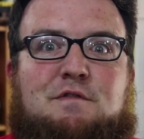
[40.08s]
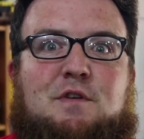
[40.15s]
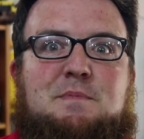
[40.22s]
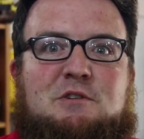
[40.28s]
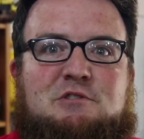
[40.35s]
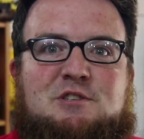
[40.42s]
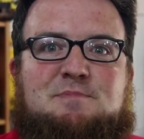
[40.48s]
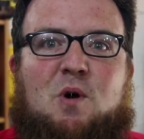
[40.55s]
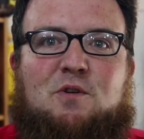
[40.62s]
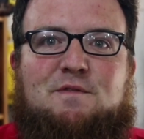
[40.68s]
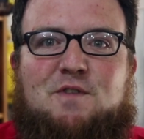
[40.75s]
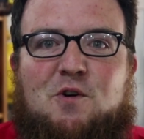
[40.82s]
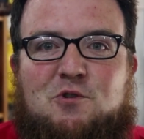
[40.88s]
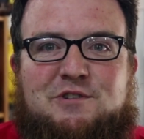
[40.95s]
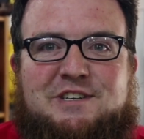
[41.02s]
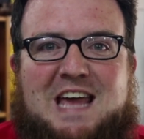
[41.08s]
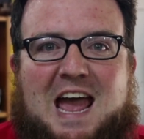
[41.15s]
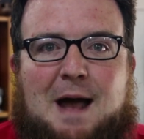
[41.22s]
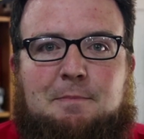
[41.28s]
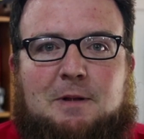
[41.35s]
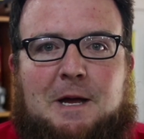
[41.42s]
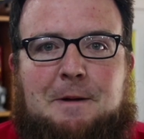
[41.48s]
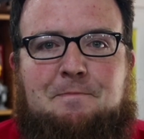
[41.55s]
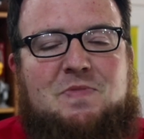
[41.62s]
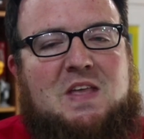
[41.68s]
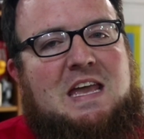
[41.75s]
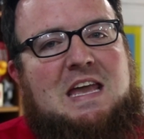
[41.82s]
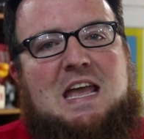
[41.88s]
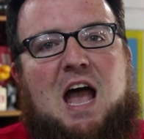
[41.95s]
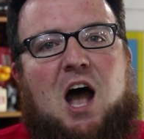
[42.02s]
from your smartphone or tablet.
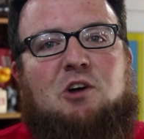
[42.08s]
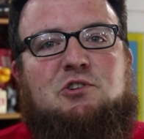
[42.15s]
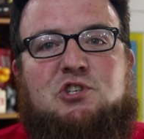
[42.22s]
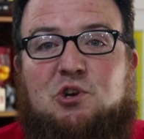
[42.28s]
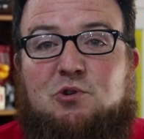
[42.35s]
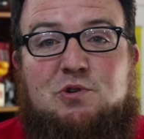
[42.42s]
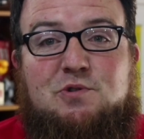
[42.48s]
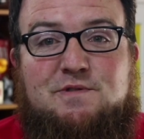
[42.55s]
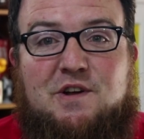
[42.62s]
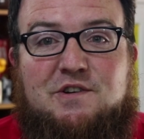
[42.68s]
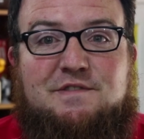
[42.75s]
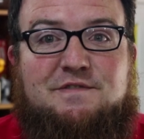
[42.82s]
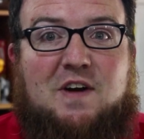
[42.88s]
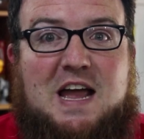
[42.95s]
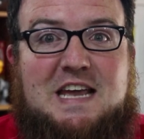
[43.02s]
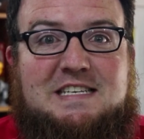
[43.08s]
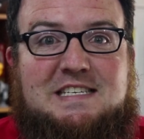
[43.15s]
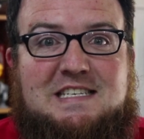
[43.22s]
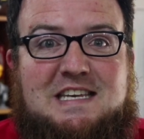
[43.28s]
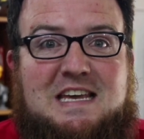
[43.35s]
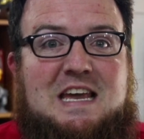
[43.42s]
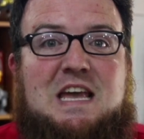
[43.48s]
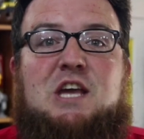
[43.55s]
I'll show you their device,